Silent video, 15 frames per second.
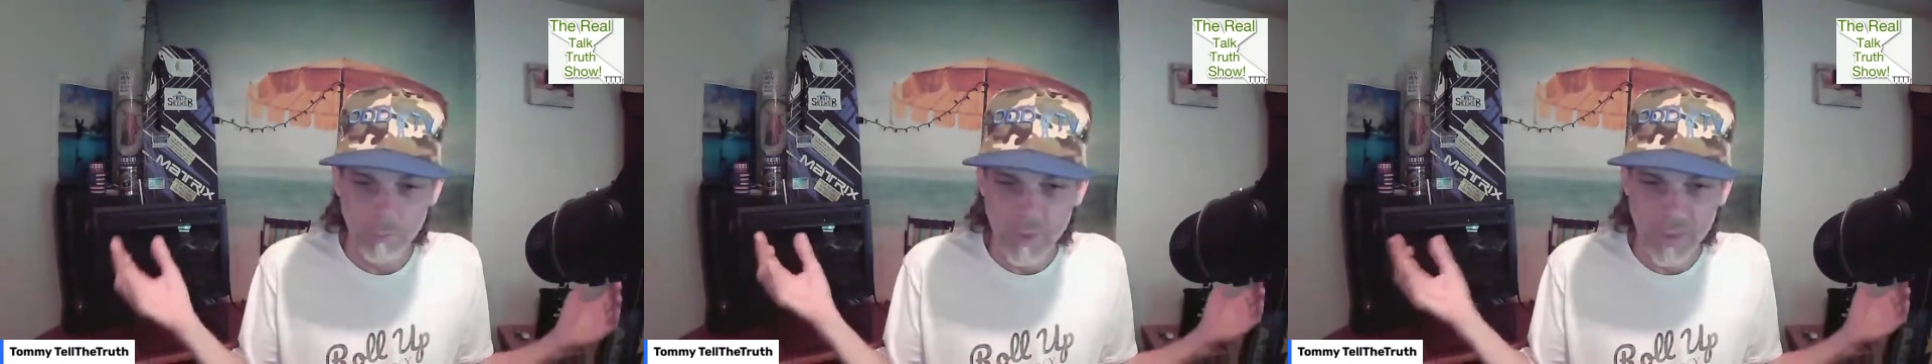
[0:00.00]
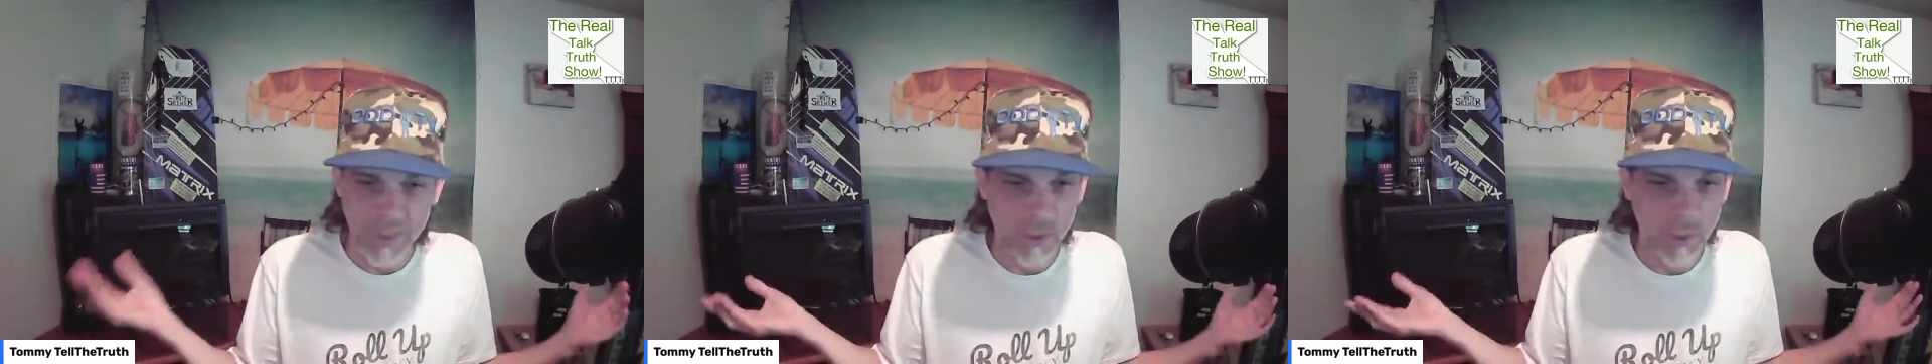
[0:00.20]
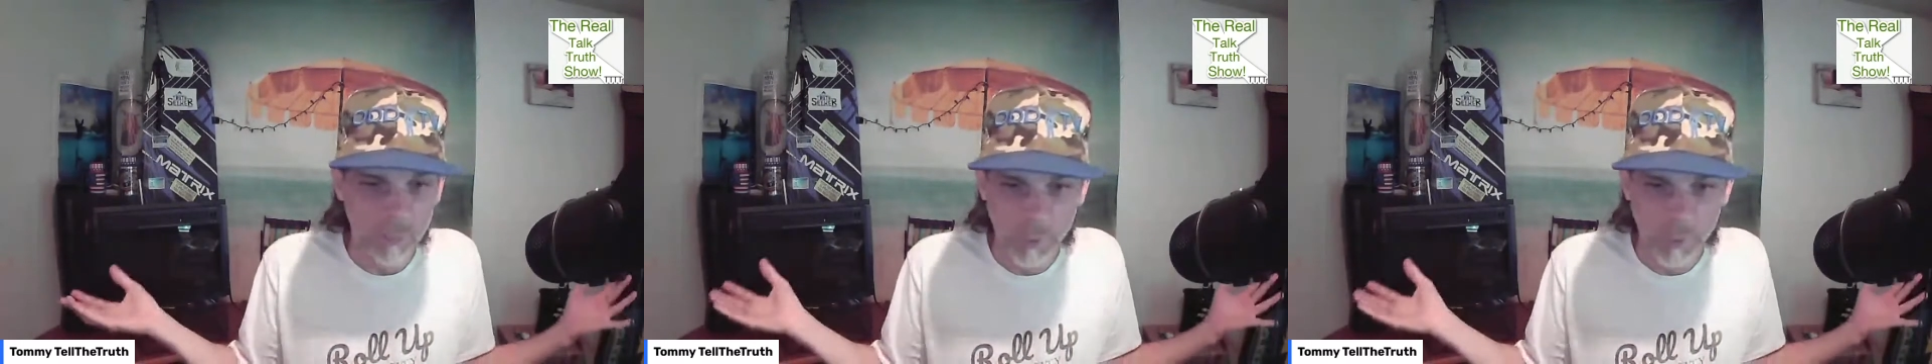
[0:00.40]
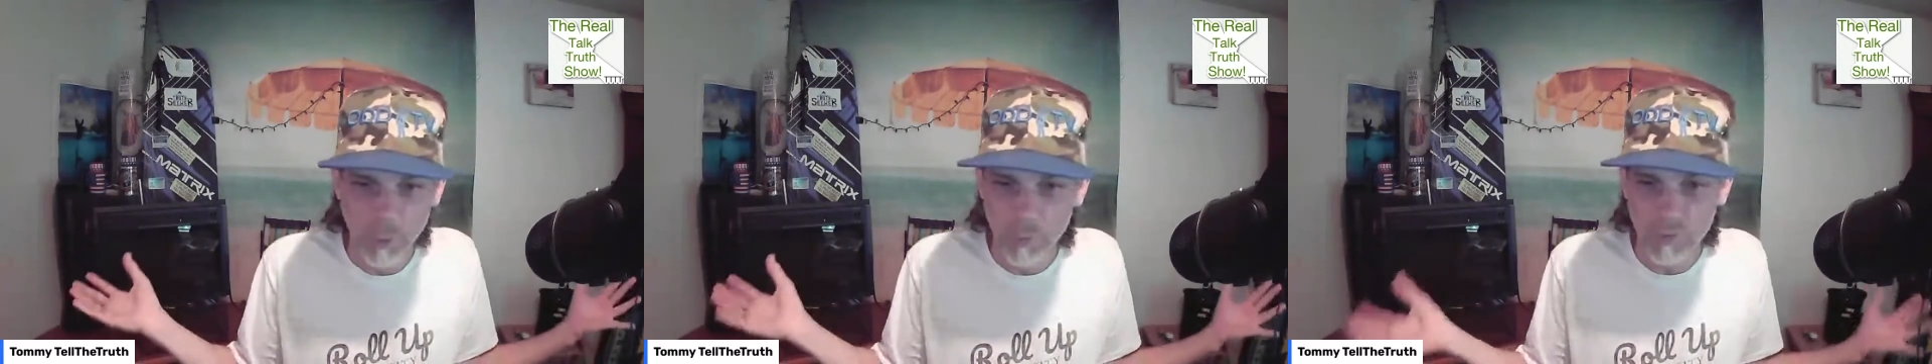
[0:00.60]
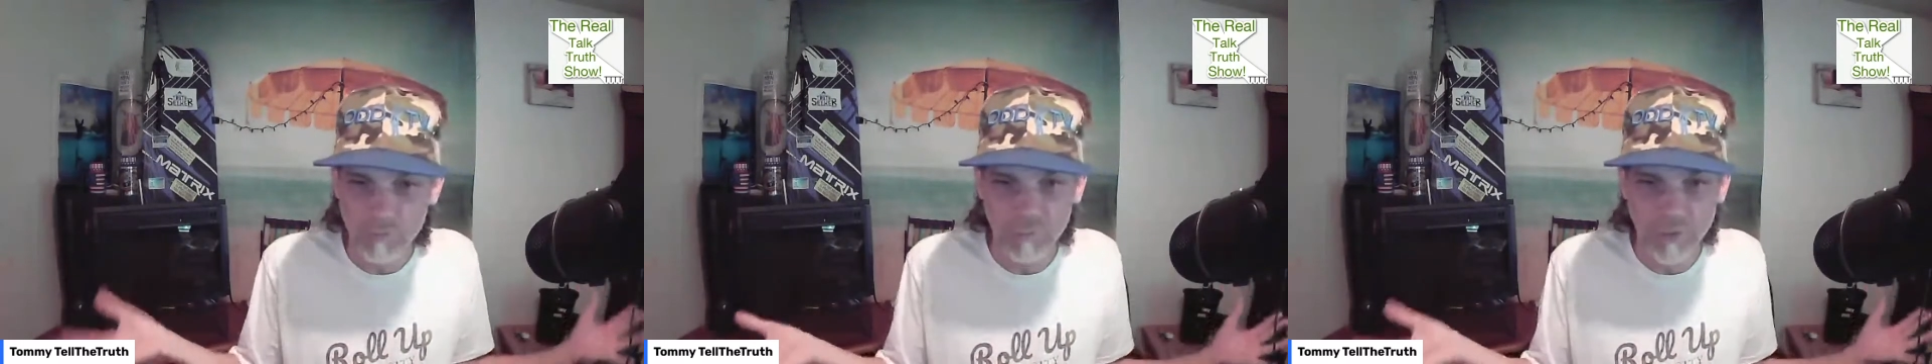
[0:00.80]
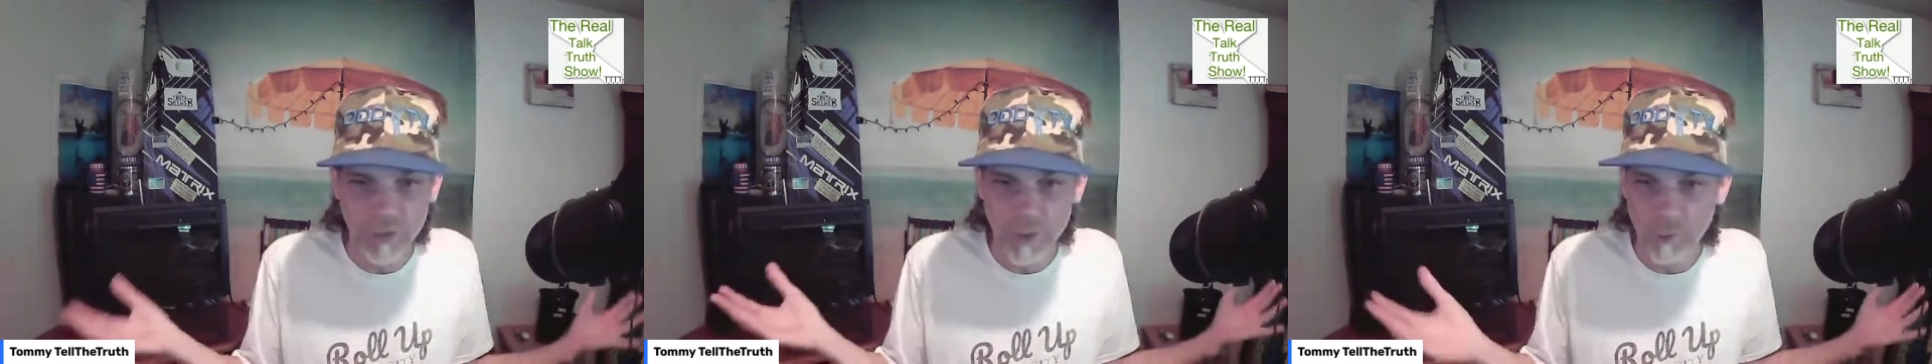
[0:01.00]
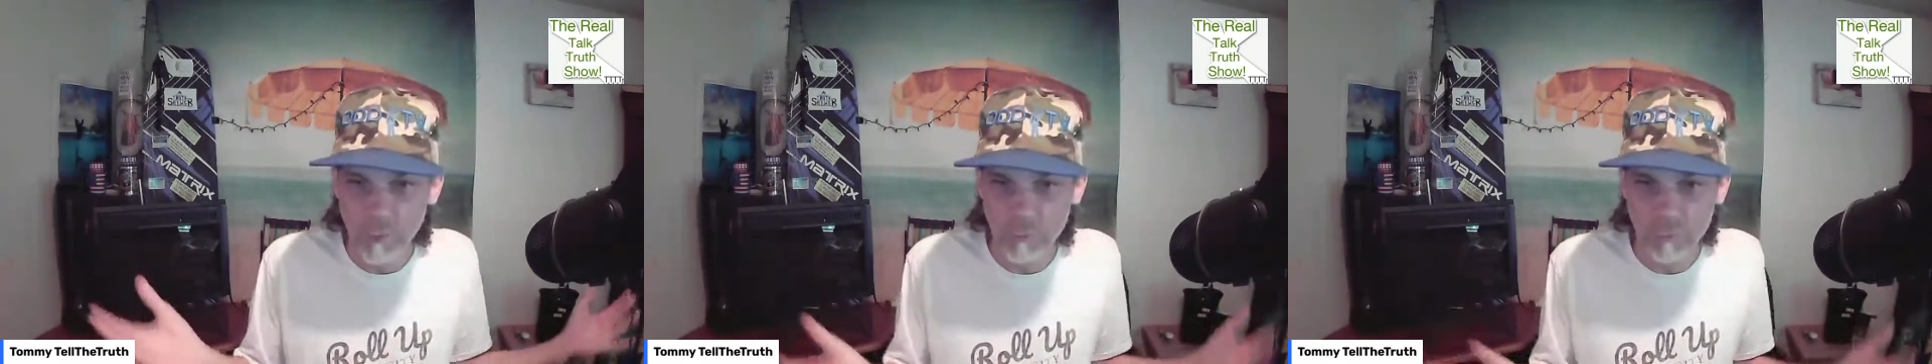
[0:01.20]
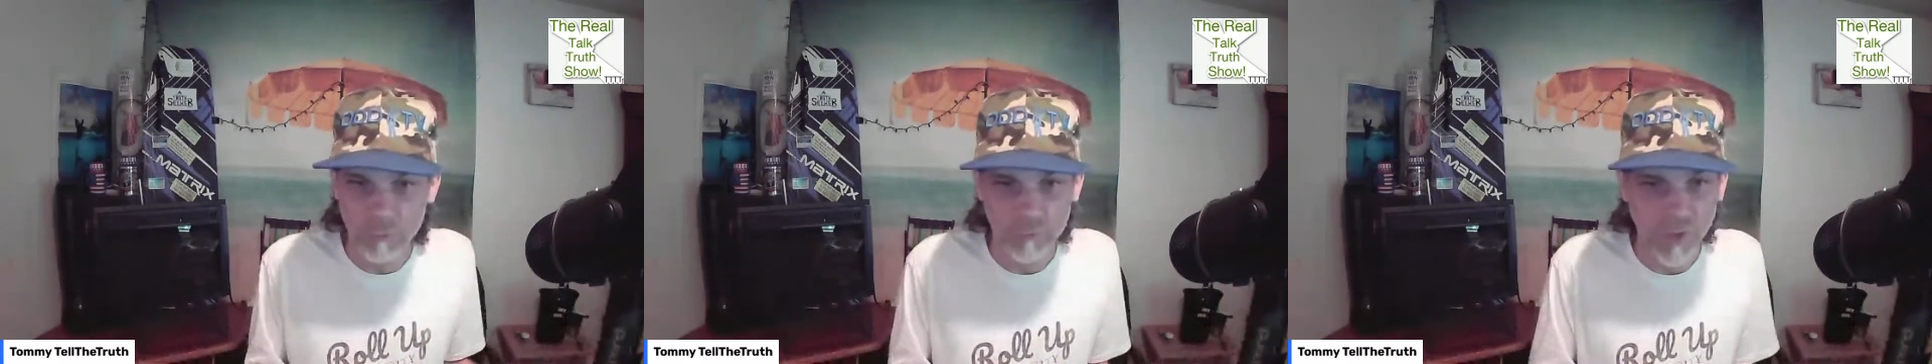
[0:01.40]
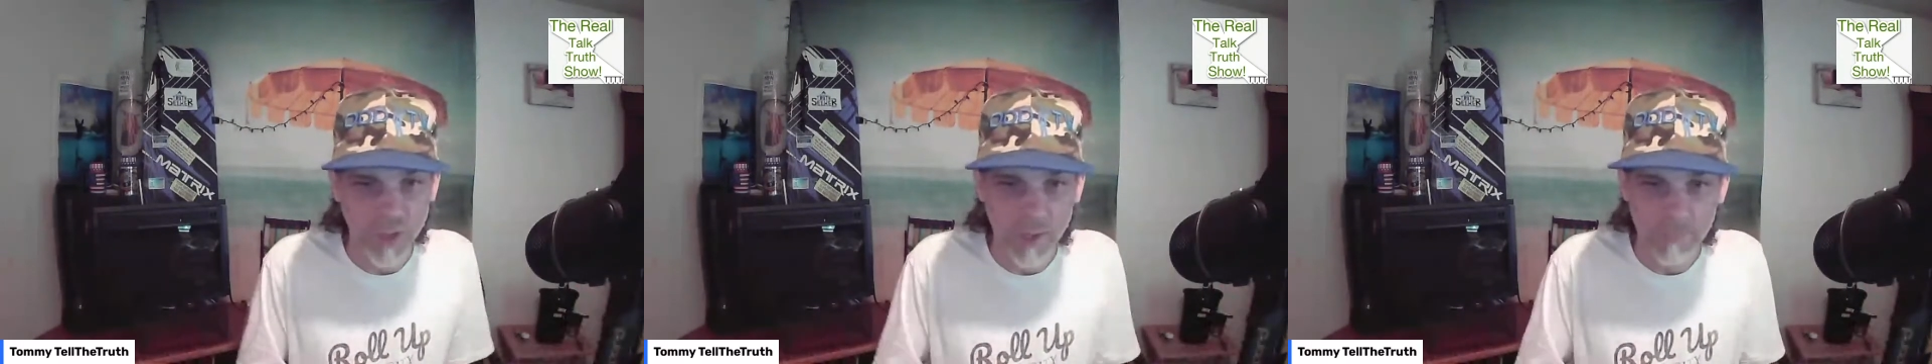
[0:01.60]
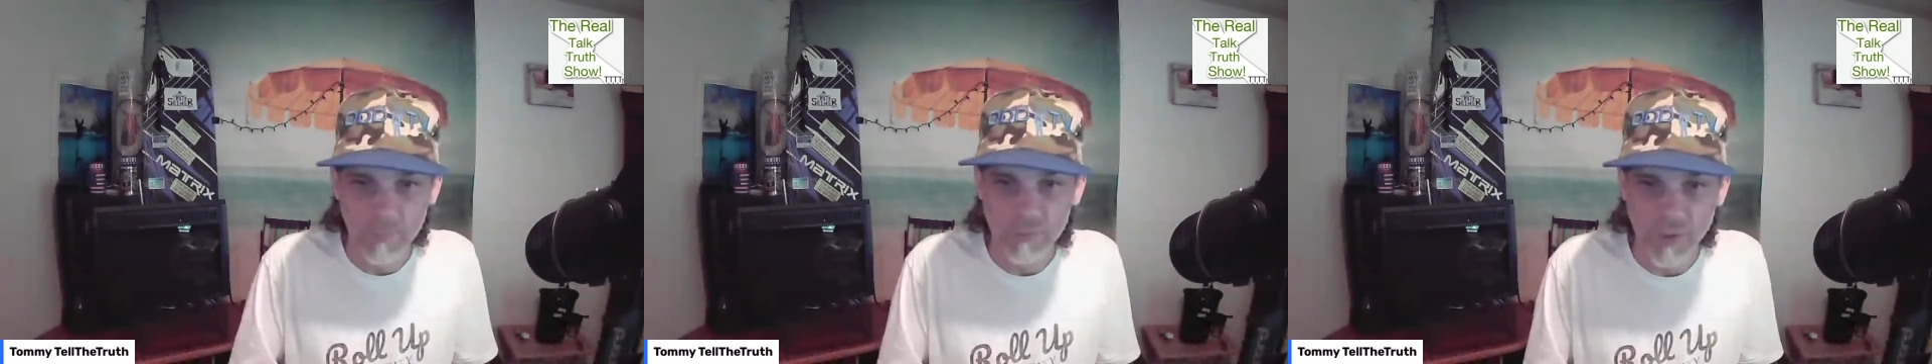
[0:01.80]
be uploading videos from
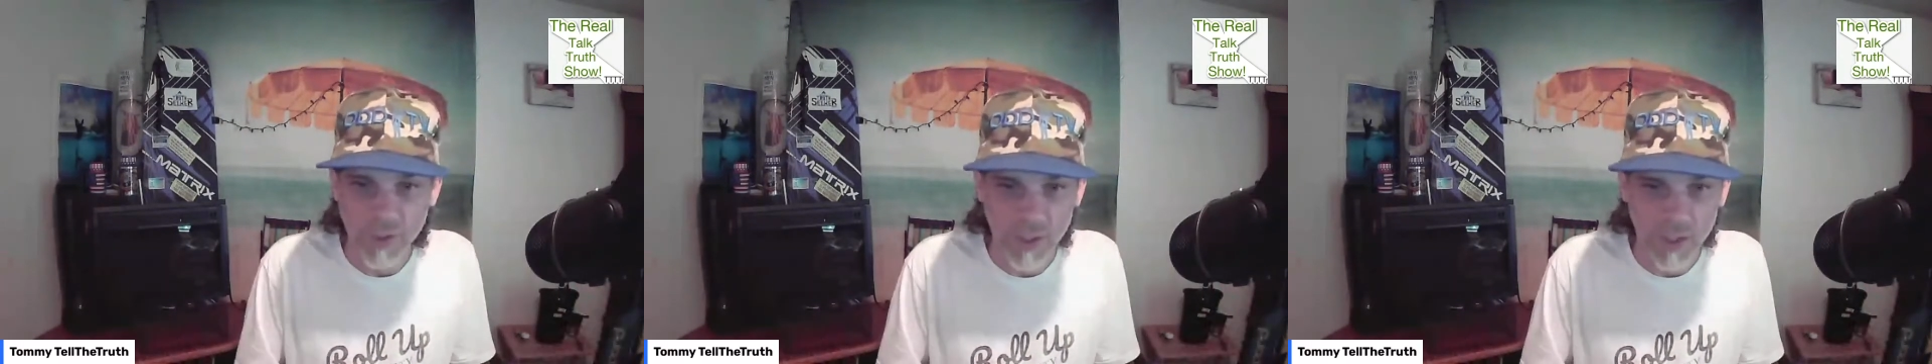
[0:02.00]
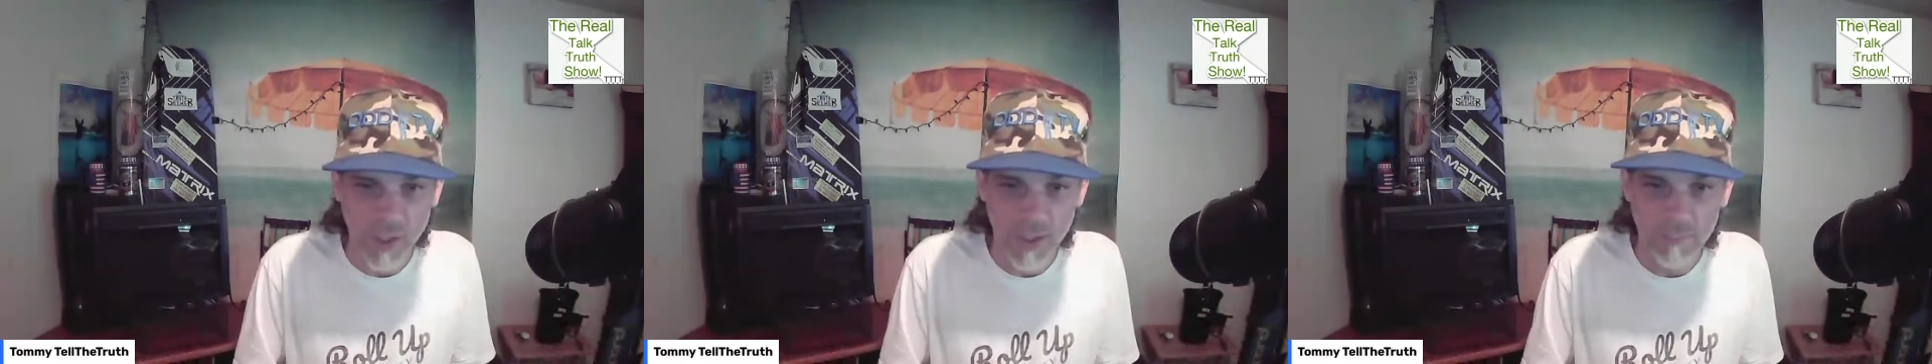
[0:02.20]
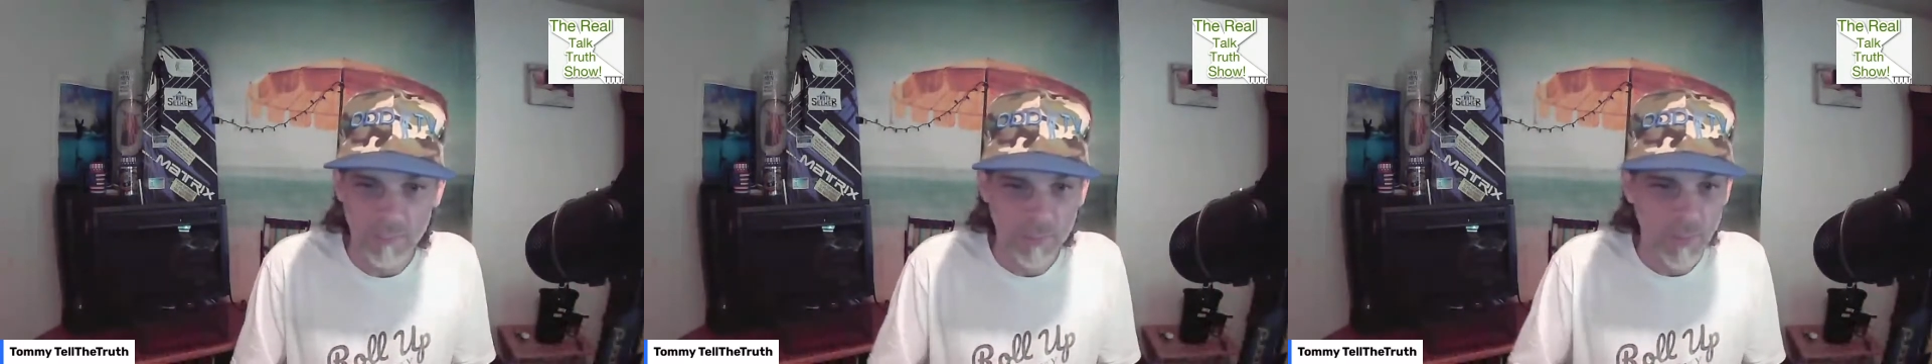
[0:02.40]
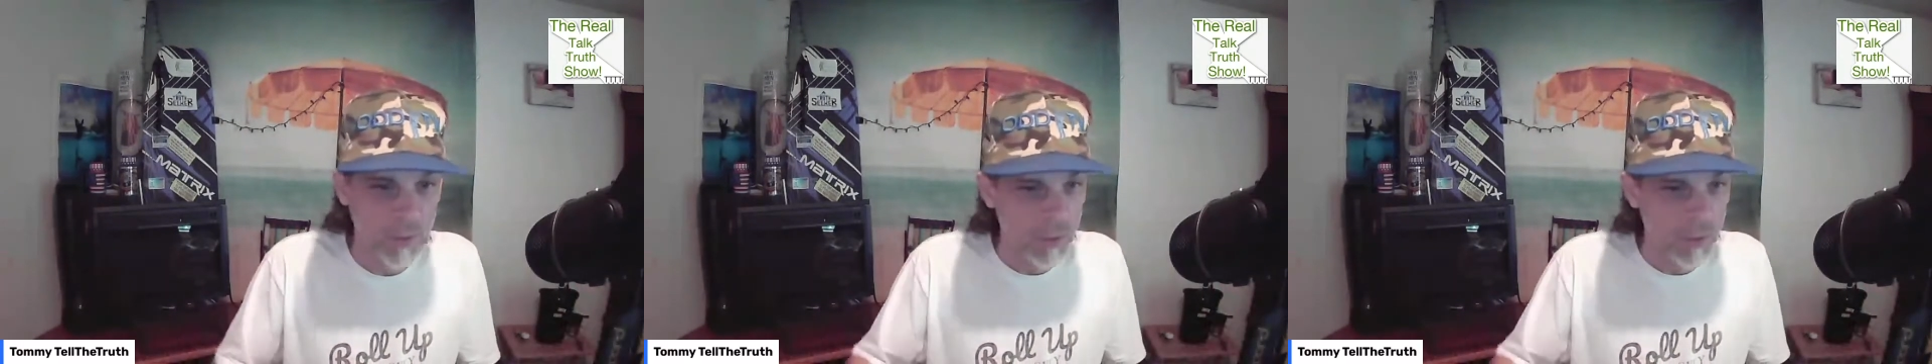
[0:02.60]
time to time